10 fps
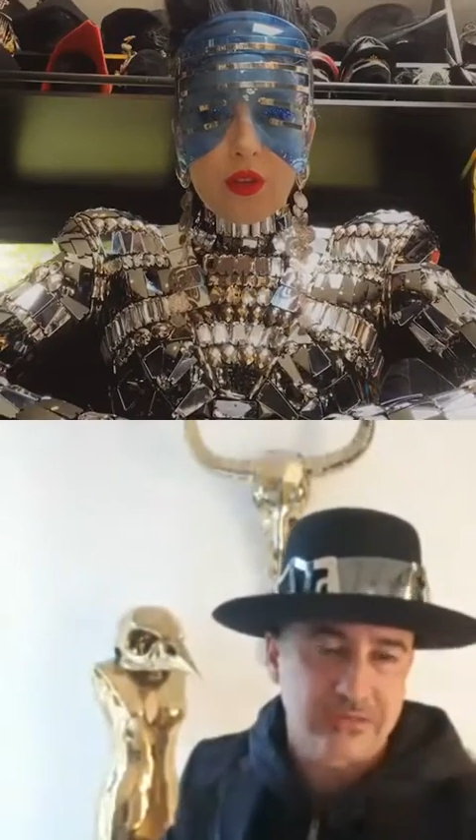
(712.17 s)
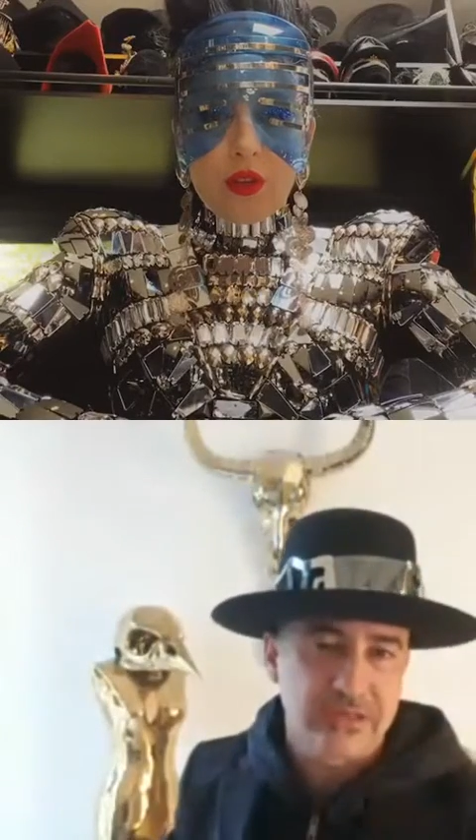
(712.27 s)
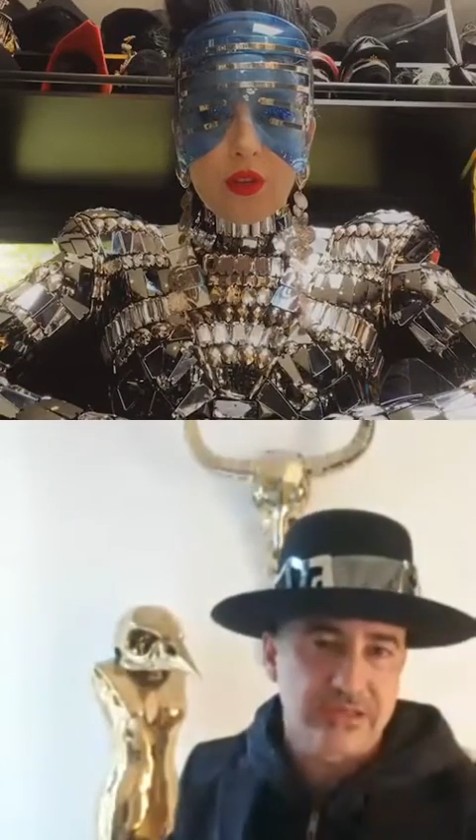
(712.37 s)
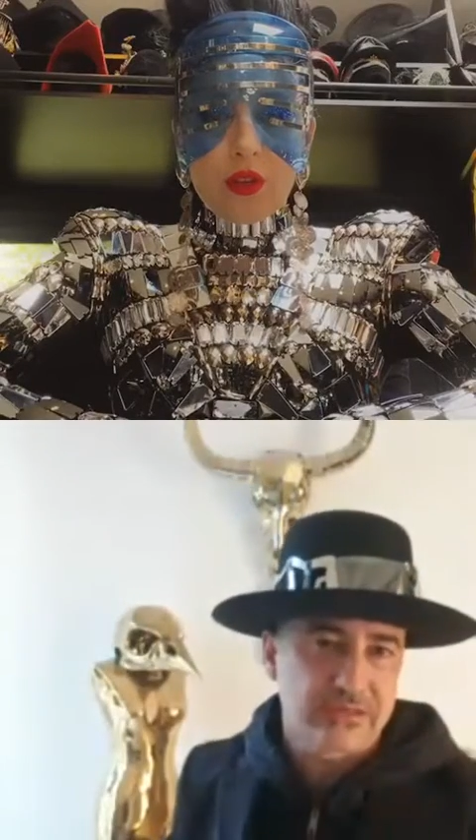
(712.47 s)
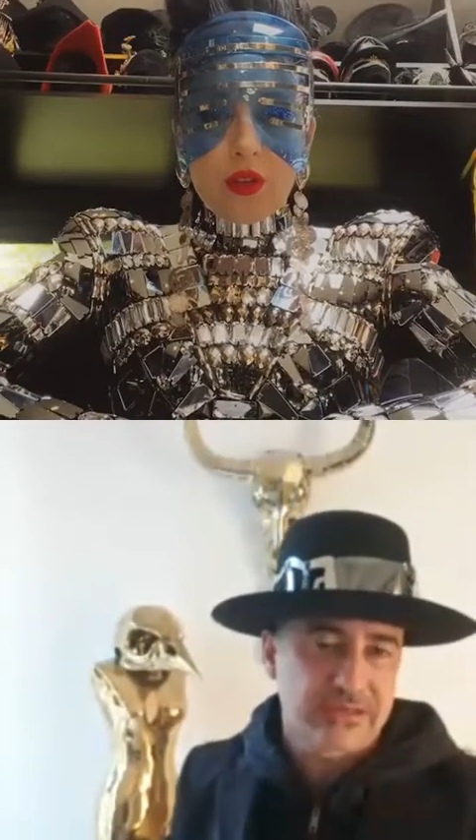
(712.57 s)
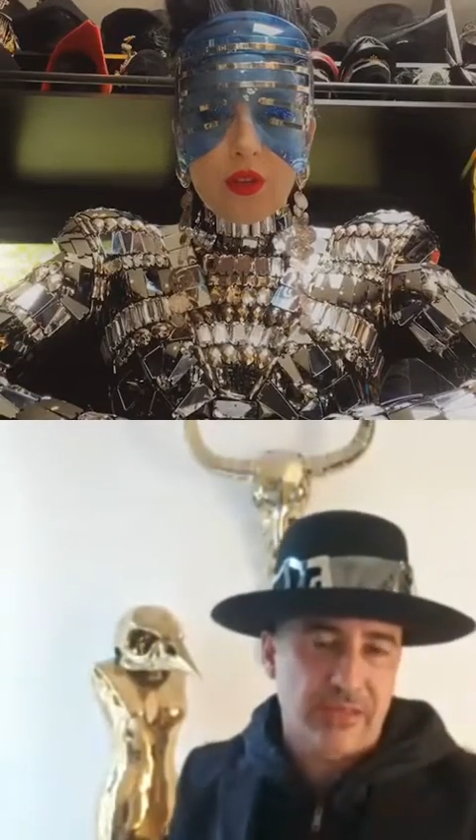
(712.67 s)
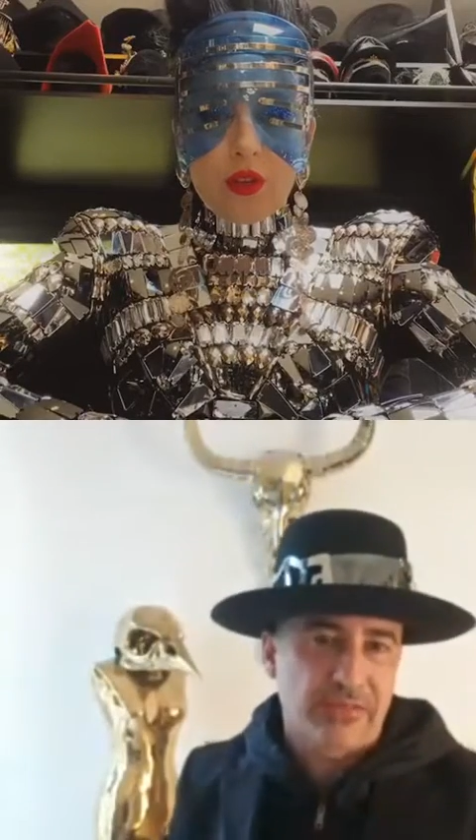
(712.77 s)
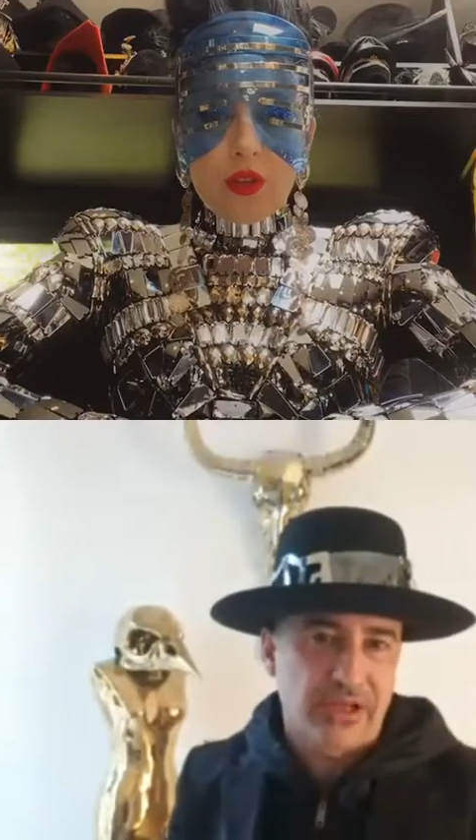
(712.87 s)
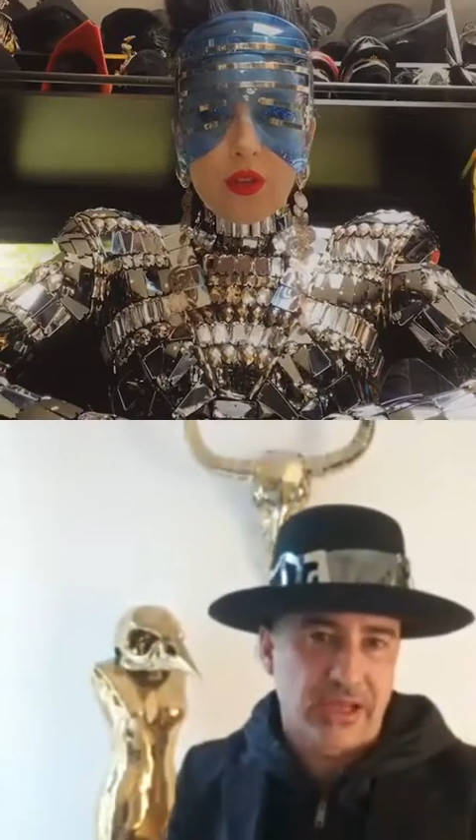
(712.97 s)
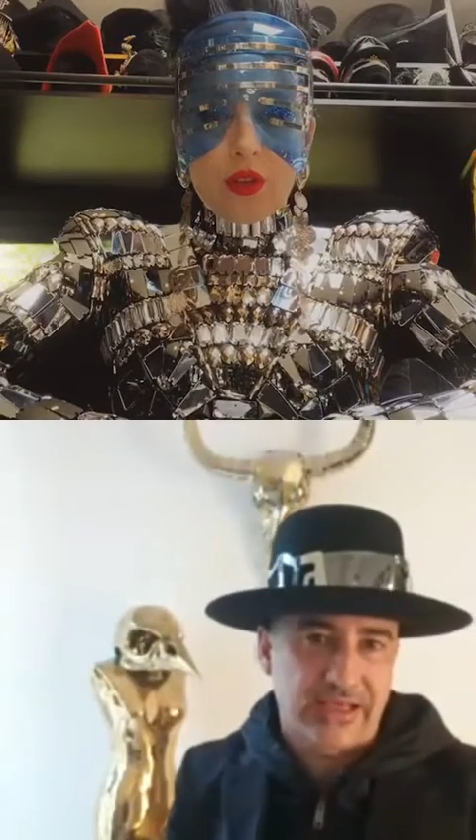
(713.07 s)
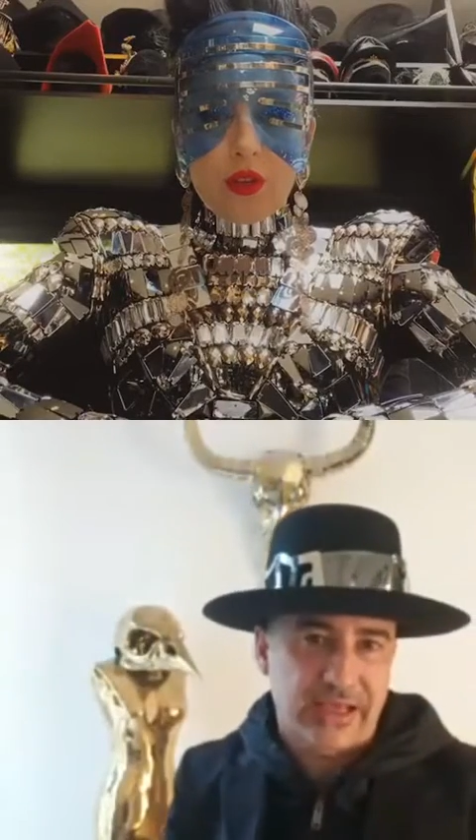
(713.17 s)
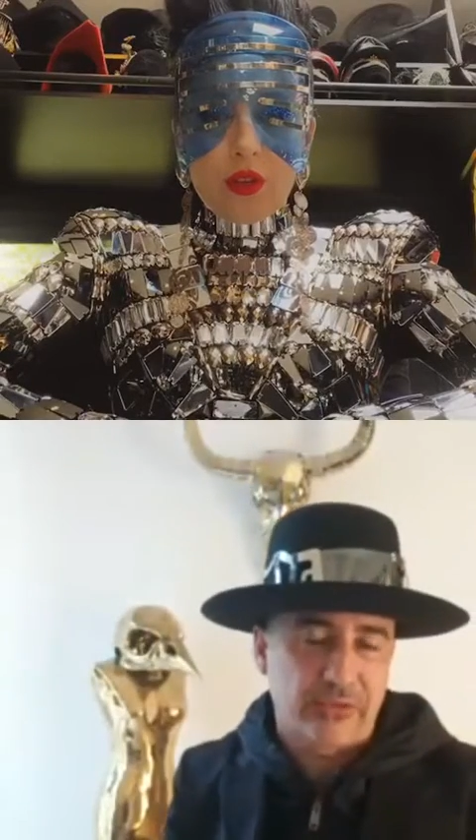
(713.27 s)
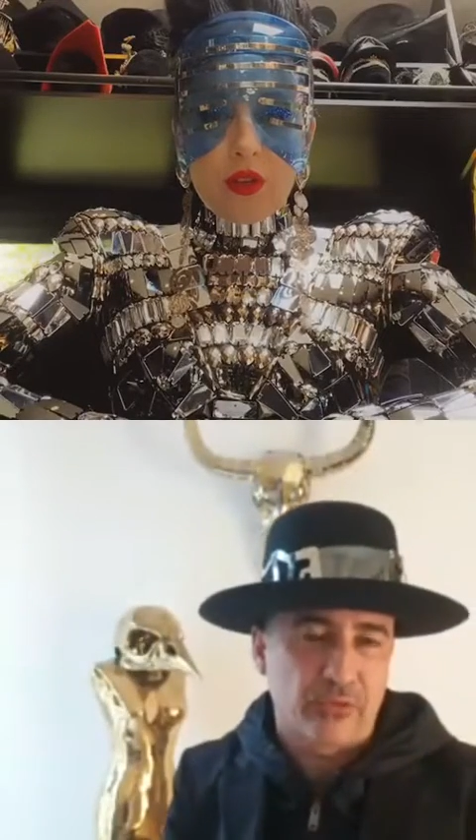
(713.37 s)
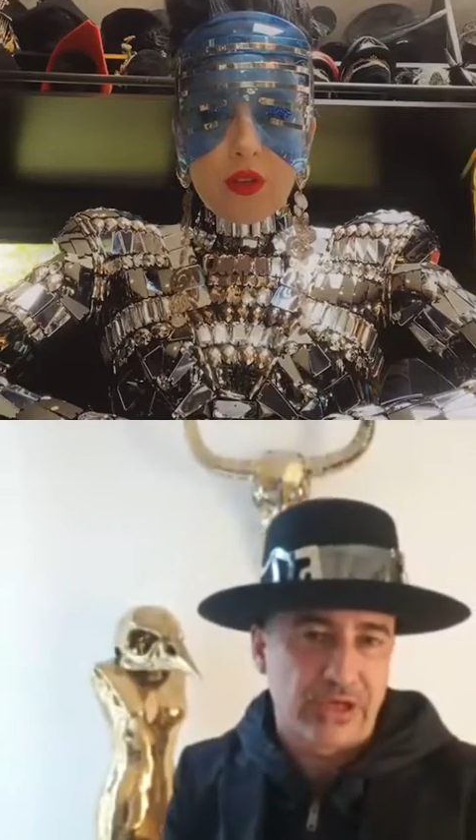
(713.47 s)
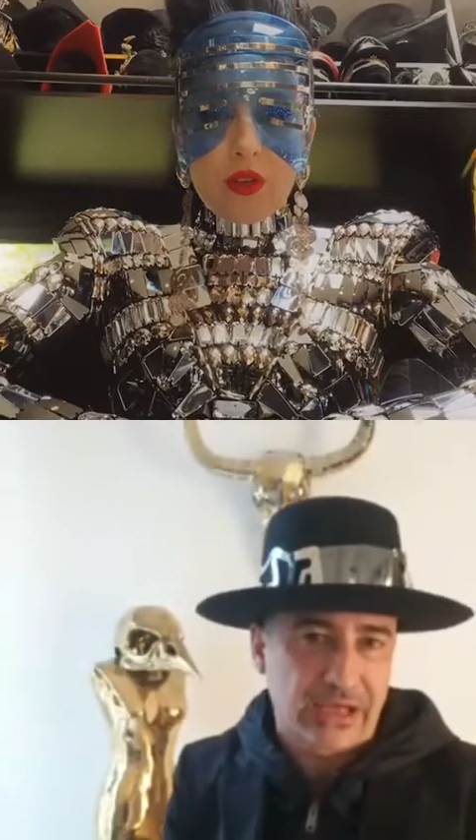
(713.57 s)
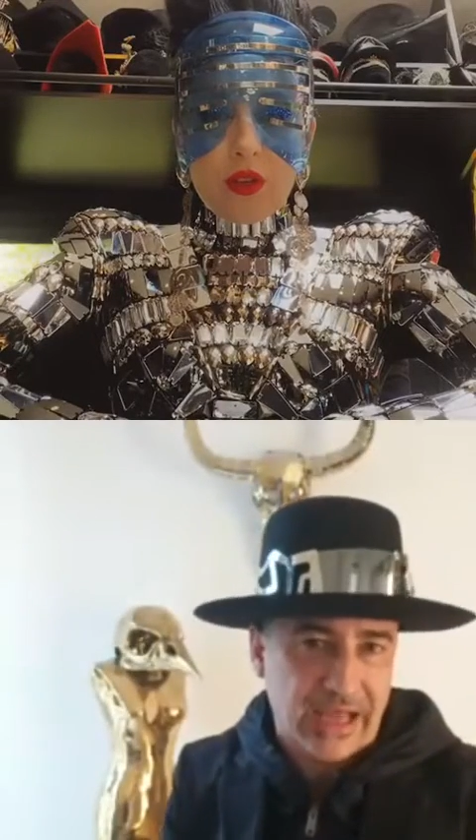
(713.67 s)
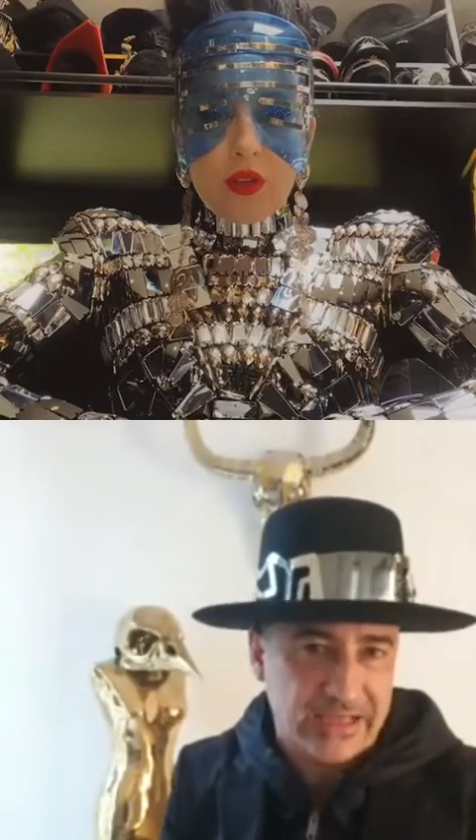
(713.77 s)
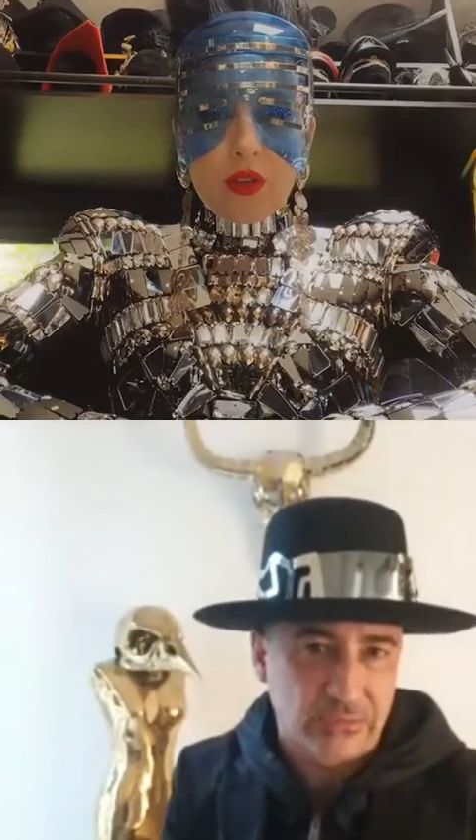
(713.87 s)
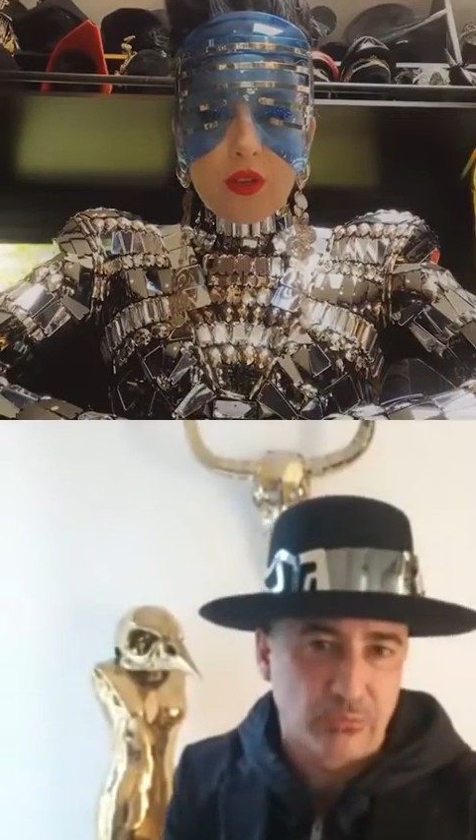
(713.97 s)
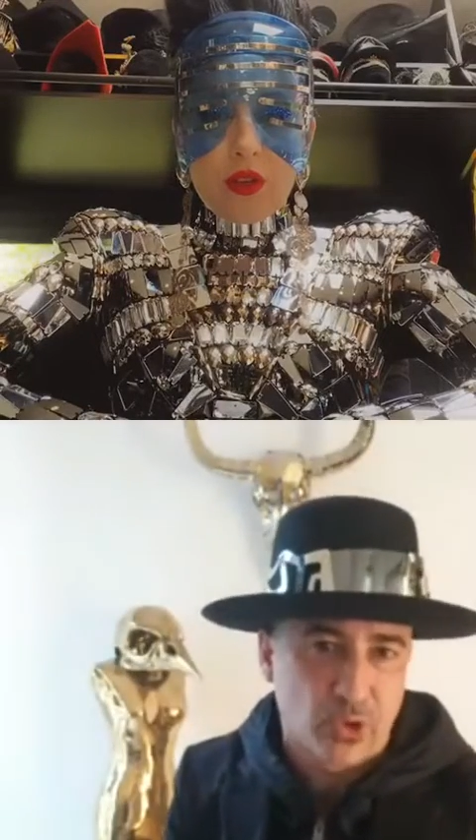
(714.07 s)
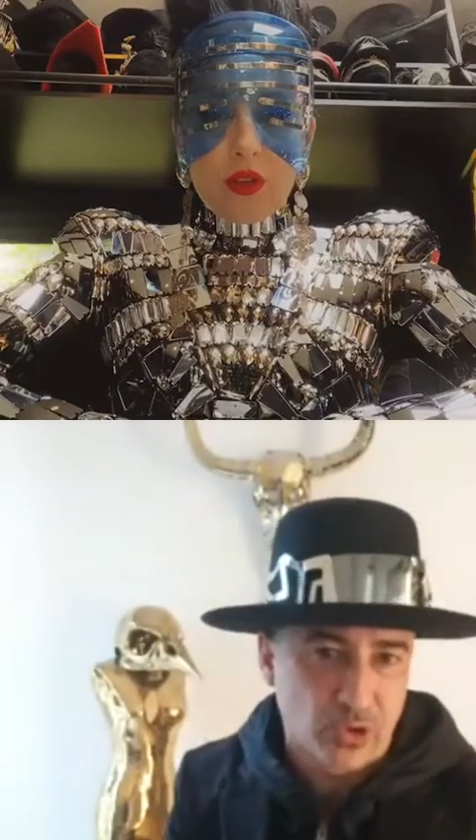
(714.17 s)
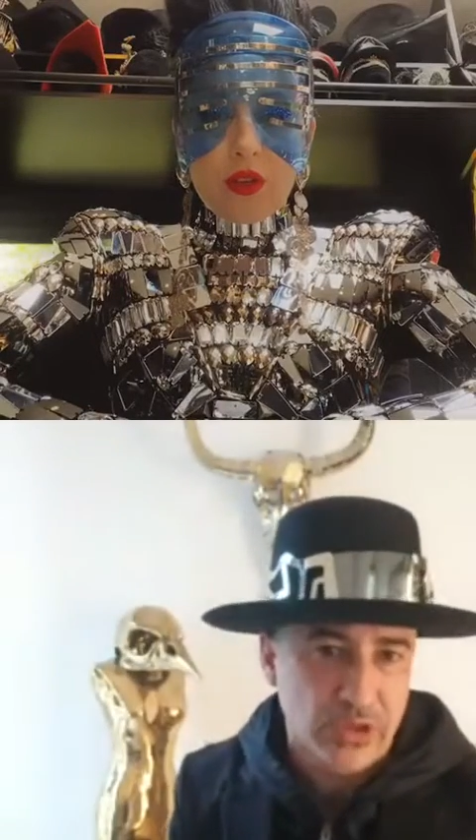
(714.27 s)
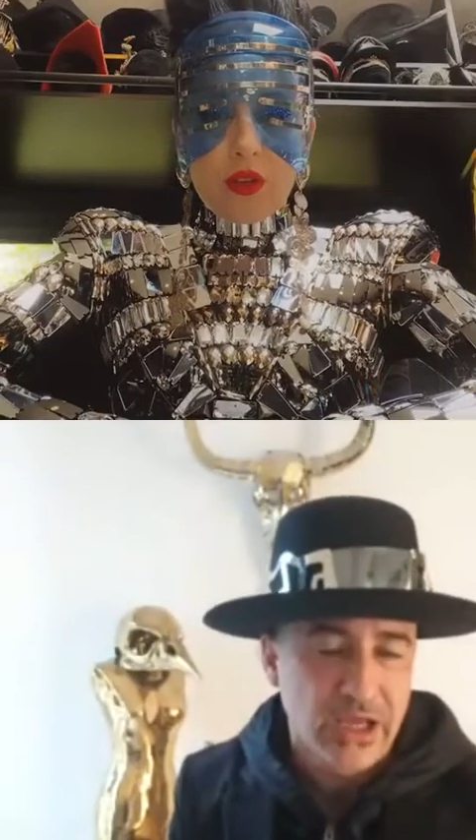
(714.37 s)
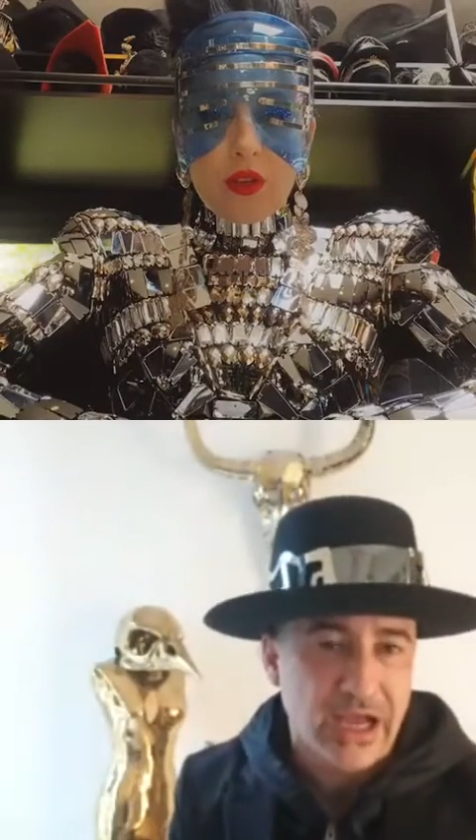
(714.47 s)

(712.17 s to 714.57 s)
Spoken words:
it's something like I really like it more.